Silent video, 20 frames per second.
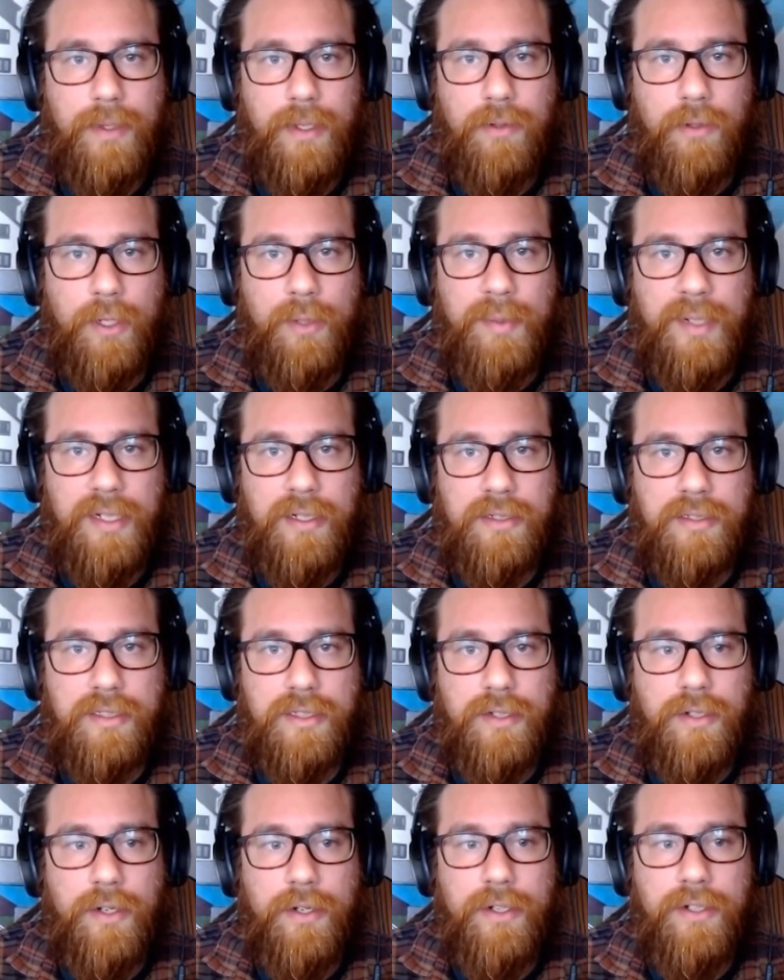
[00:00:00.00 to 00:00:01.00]
load
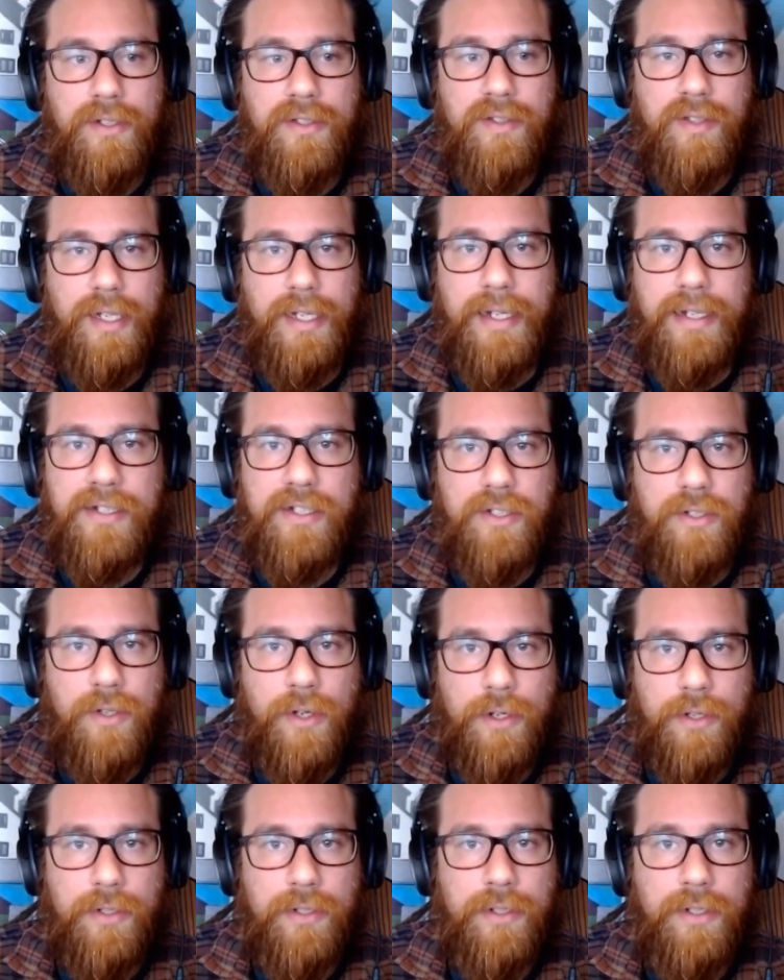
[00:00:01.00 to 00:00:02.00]
balancer nodes, and each
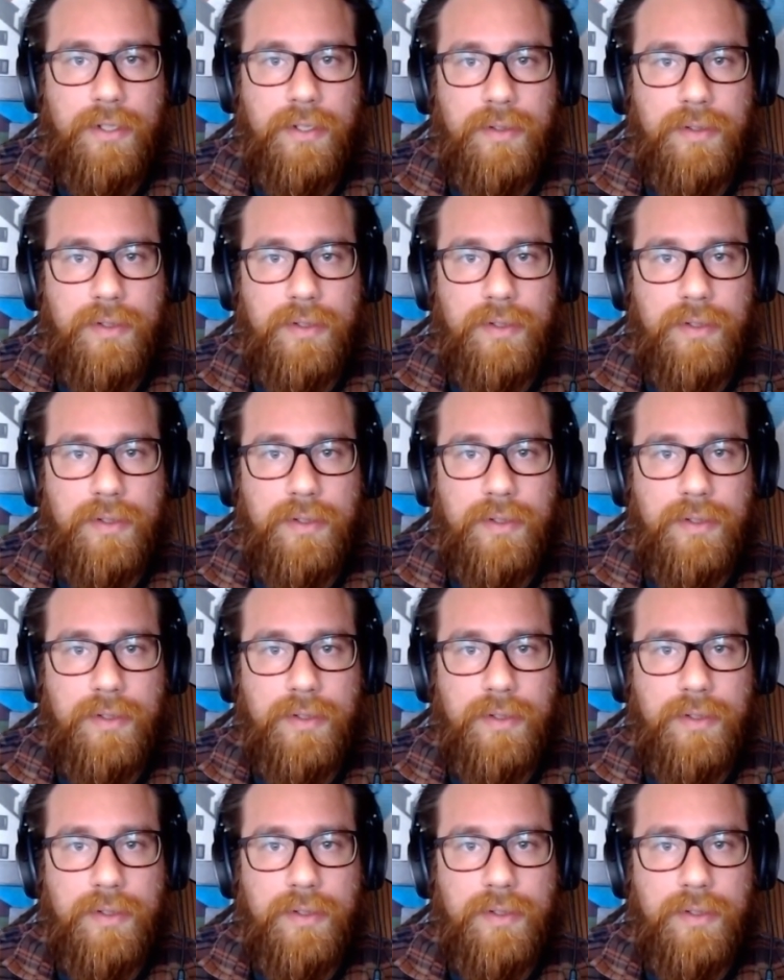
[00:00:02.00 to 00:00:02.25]
node,